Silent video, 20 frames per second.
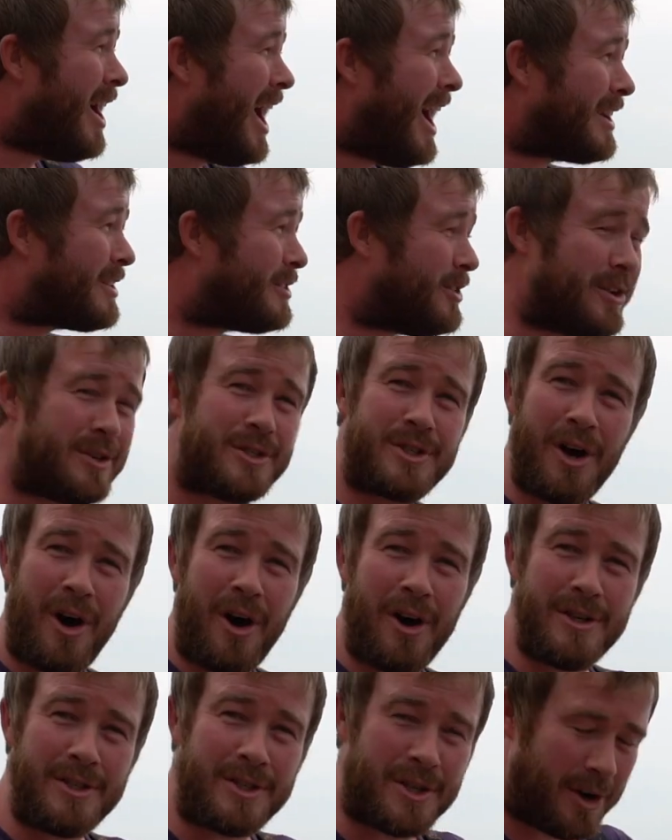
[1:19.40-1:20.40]
a good
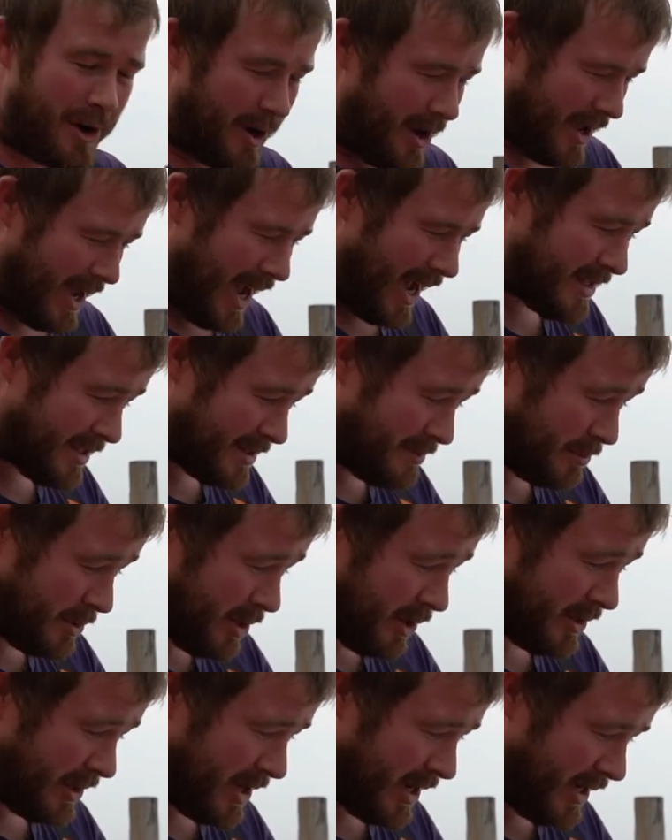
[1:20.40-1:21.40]
tide tonight and some
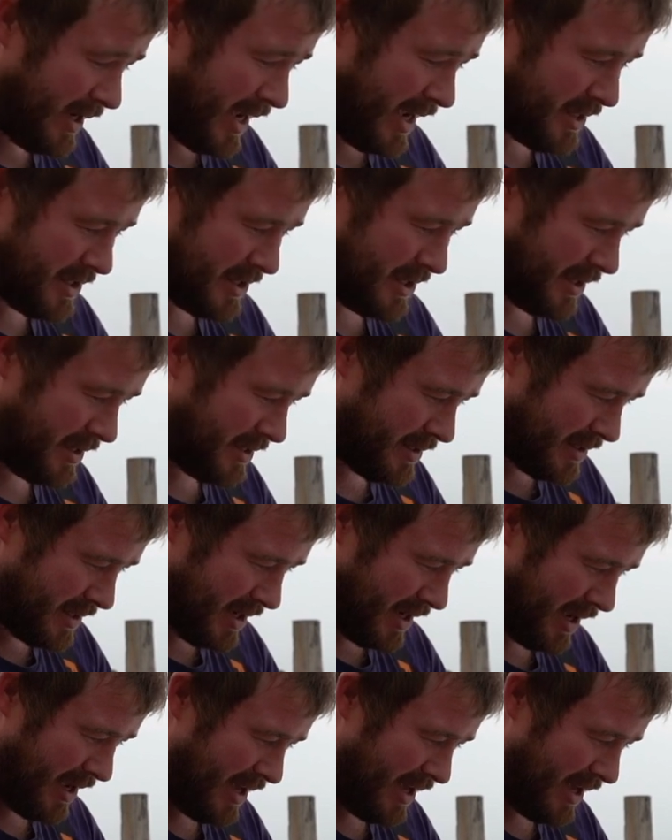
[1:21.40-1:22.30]
good conditions,